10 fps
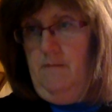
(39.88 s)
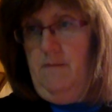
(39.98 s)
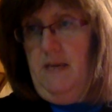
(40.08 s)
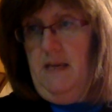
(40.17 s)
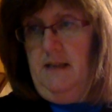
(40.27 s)

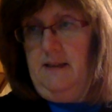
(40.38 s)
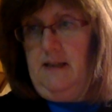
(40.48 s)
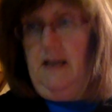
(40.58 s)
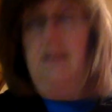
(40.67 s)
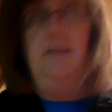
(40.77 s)
means
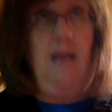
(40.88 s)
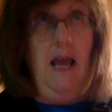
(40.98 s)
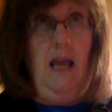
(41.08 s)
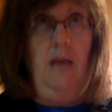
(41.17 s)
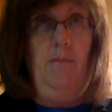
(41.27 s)

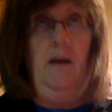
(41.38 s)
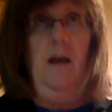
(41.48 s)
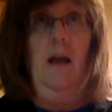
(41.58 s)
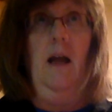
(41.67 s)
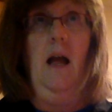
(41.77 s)
same
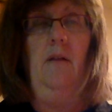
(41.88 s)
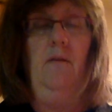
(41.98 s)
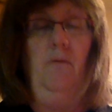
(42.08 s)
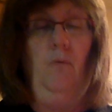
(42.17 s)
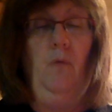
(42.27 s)
and
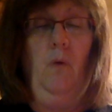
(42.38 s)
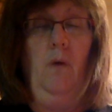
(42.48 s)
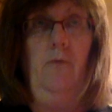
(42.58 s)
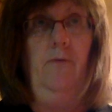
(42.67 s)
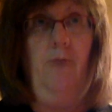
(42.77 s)
the
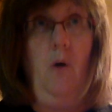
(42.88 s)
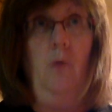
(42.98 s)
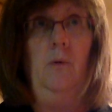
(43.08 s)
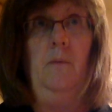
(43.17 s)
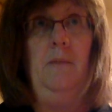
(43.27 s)
word
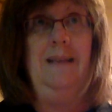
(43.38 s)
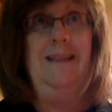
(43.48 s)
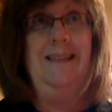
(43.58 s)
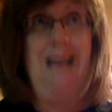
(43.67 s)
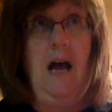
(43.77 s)
phone
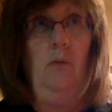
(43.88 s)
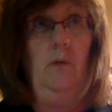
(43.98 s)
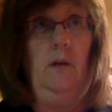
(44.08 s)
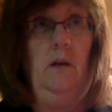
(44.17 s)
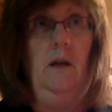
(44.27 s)
means sound.
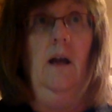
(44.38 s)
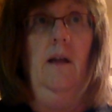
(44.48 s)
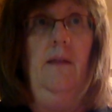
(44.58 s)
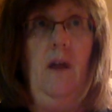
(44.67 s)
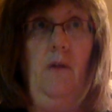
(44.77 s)

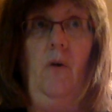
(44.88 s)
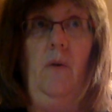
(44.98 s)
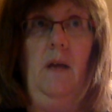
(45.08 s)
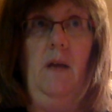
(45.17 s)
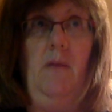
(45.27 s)
Therefore
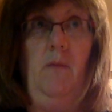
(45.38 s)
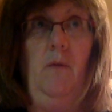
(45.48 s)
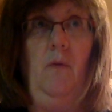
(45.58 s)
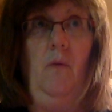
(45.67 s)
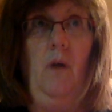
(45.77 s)
we come up
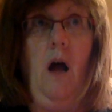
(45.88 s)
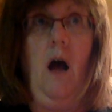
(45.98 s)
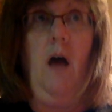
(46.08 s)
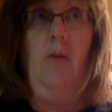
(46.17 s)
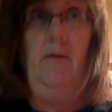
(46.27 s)
with the word
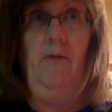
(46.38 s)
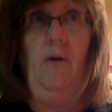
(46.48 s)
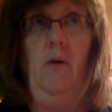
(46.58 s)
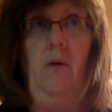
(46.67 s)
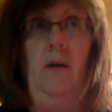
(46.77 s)

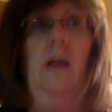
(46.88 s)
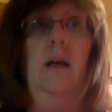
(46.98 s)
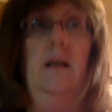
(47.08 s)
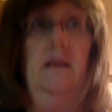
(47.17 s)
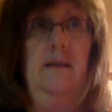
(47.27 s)
homophone,
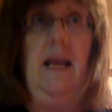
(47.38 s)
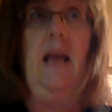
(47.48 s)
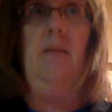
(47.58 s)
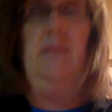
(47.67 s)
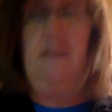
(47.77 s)

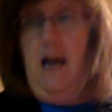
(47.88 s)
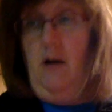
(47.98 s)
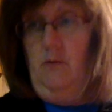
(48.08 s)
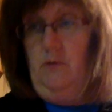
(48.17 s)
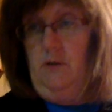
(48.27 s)
same
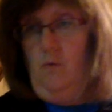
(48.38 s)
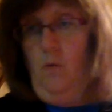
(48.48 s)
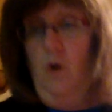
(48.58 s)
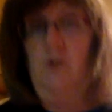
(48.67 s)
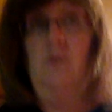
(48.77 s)
sound.
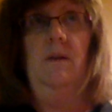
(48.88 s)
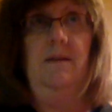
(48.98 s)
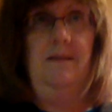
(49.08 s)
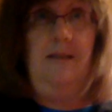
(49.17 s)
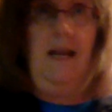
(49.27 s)
Words with
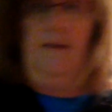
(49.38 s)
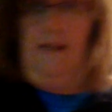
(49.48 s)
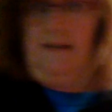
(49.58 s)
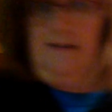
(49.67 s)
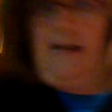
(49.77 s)

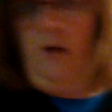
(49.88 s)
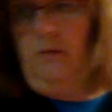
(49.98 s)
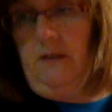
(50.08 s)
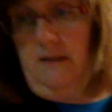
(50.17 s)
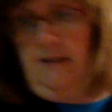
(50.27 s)
that
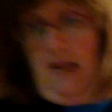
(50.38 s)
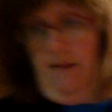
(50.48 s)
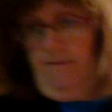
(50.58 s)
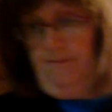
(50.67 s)
sound the same.